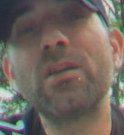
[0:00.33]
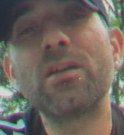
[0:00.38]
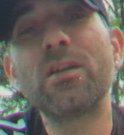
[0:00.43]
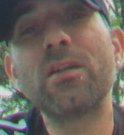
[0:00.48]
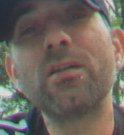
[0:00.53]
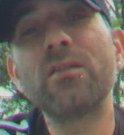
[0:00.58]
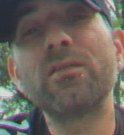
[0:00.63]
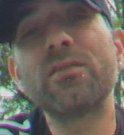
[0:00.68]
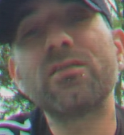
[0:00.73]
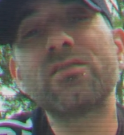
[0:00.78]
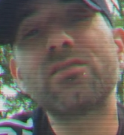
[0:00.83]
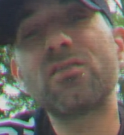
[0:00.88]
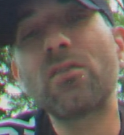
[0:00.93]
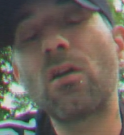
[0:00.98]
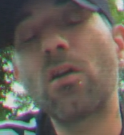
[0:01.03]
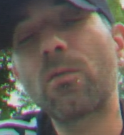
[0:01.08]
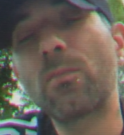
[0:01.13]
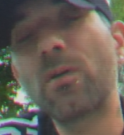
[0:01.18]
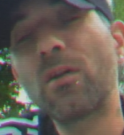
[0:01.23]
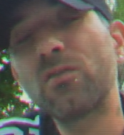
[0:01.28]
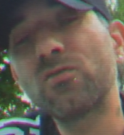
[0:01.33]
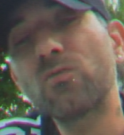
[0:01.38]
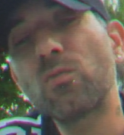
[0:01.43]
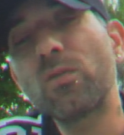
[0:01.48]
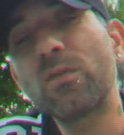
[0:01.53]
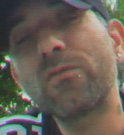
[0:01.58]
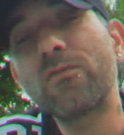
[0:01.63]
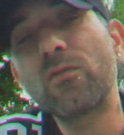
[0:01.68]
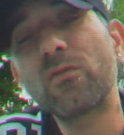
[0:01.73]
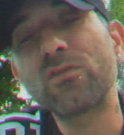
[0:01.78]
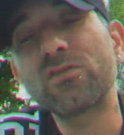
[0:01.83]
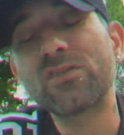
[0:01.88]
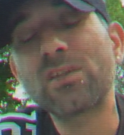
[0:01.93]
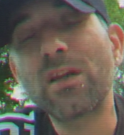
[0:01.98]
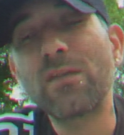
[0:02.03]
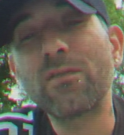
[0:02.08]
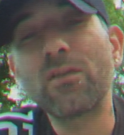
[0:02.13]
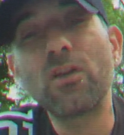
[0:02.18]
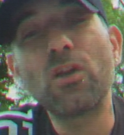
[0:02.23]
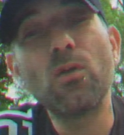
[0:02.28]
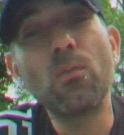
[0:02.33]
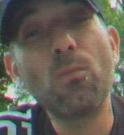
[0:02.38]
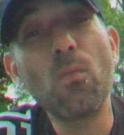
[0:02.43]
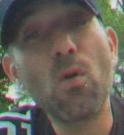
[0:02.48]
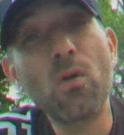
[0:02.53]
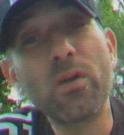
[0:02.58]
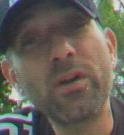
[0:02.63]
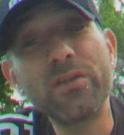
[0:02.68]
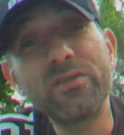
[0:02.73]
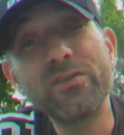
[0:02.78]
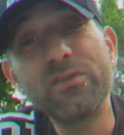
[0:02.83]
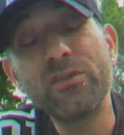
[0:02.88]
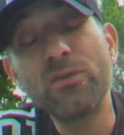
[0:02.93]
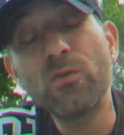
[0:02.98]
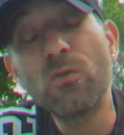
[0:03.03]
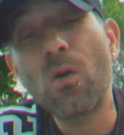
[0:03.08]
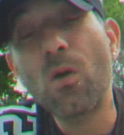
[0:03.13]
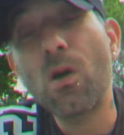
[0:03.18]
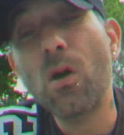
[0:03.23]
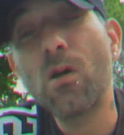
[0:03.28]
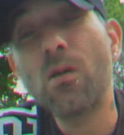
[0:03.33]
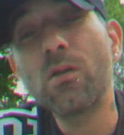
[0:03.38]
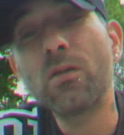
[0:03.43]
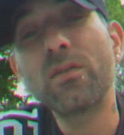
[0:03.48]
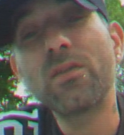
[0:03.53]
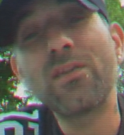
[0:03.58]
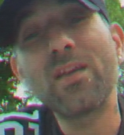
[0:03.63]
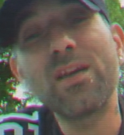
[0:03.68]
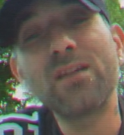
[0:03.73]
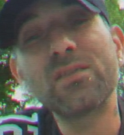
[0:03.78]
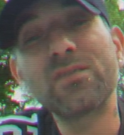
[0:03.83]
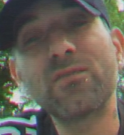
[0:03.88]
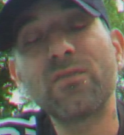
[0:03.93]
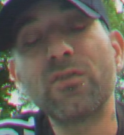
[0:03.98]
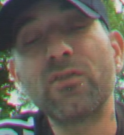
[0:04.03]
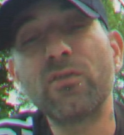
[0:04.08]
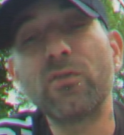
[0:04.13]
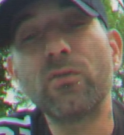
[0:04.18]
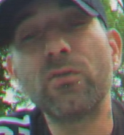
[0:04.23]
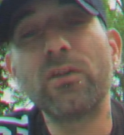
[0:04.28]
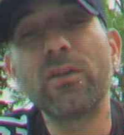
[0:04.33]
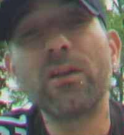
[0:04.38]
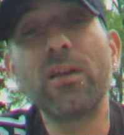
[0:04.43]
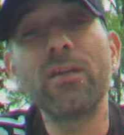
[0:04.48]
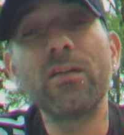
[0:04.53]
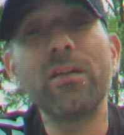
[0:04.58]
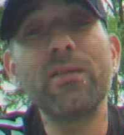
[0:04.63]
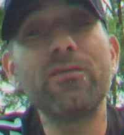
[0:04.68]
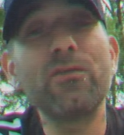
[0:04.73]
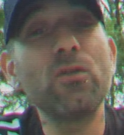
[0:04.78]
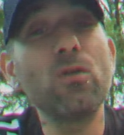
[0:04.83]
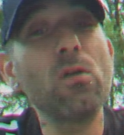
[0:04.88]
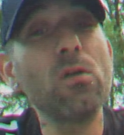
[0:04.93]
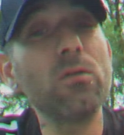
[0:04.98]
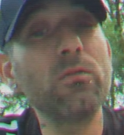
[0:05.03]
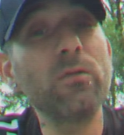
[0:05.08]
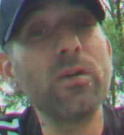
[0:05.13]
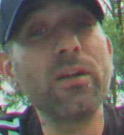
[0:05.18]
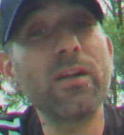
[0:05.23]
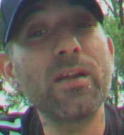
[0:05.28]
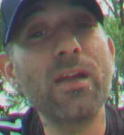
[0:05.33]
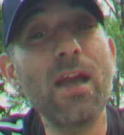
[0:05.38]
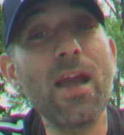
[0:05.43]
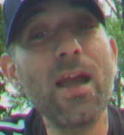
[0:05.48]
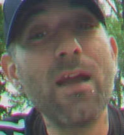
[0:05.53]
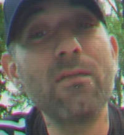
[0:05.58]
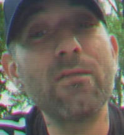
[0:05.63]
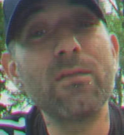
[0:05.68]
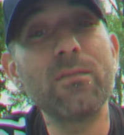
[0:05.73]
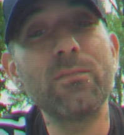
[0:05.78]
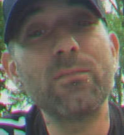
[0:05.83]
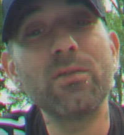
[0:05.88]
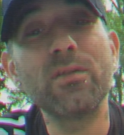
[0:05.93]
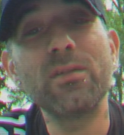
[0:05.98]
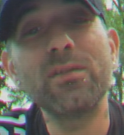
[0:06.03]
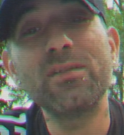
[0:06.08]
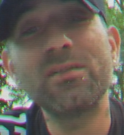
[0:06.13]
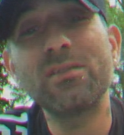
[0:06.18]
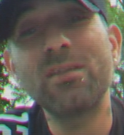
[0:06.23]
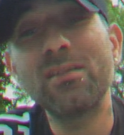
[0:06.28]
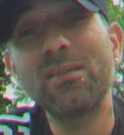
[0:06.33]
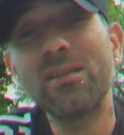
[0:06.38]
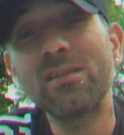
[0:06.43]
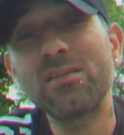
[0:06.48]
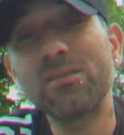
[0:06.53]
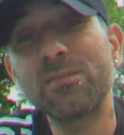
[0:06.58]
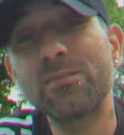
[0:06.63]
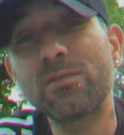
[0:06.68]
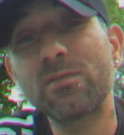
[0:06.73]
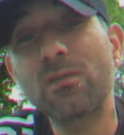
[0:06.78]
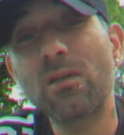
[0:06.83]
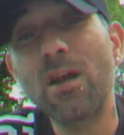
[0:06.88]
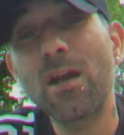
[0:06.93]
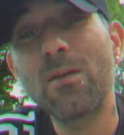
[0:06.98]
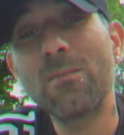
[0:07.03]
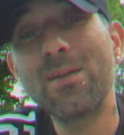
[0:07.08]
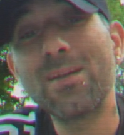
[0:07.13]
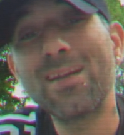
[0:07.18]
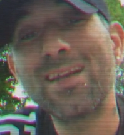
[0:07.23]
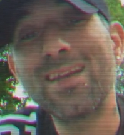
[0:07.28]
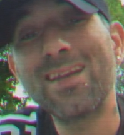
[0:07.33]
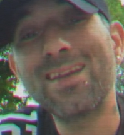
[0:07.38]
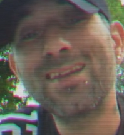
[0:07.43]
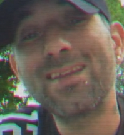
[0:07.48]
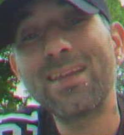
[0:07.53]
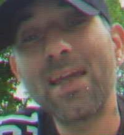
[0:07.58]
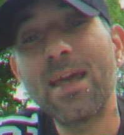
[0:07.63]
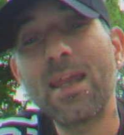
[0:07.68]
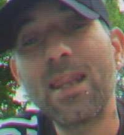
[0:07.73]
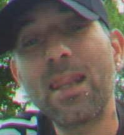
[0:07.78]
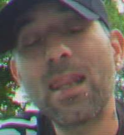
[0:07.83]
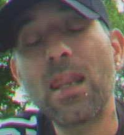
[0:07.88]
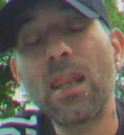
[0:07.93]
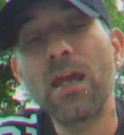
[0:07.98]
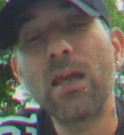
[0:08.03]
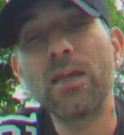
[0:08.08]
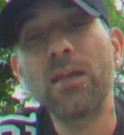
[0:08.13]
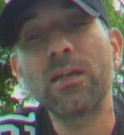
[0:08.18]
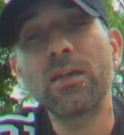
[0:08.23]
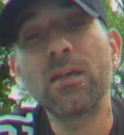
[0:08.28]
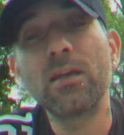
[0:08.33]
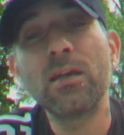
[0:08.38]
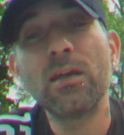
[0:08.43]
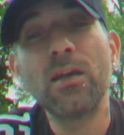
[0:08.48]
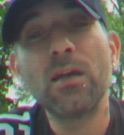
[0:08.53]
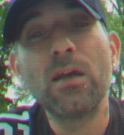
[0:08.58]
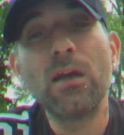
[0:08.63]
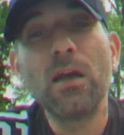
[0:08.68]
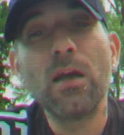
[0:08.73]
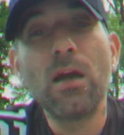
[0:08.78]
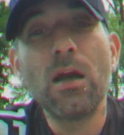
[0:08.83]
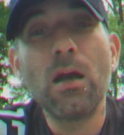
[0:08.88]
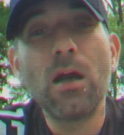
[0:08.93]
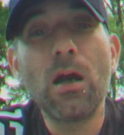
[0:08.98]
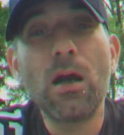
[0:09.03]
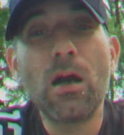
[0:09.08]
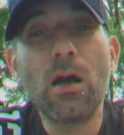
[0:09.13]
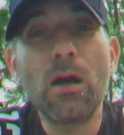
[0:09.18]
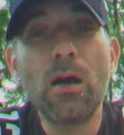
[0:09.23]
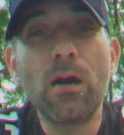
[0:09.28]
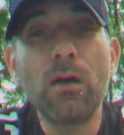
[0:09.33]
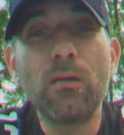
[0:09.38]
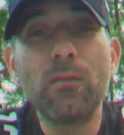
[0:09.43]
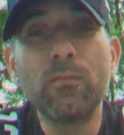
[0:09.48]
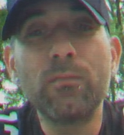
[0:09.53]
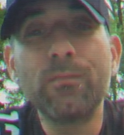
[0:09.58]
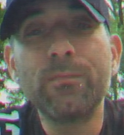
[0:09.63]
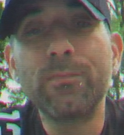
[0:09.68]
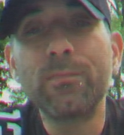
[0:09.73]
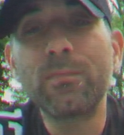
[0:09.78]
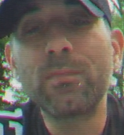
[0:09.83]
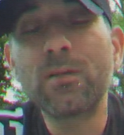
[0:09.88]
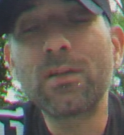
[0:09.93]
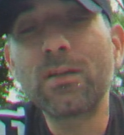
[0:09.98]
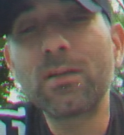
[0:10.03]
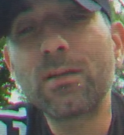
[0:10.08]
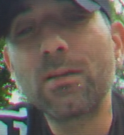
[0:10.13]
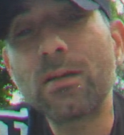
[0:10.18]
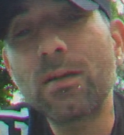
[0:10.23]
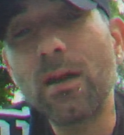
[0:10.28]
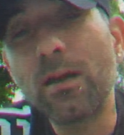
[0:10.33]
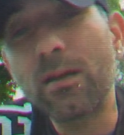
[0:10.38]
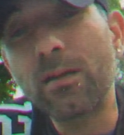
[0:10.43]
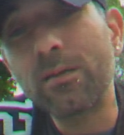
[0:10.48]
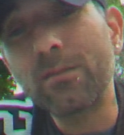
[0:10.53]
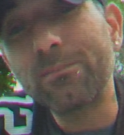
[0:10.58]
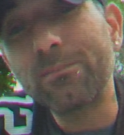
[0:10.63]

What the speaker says: here. This is Dog Pound 24/7. Good morning to you all. Thanks for tuning in. If you already haven't, please hit that subscribe and hit that like. Um, got a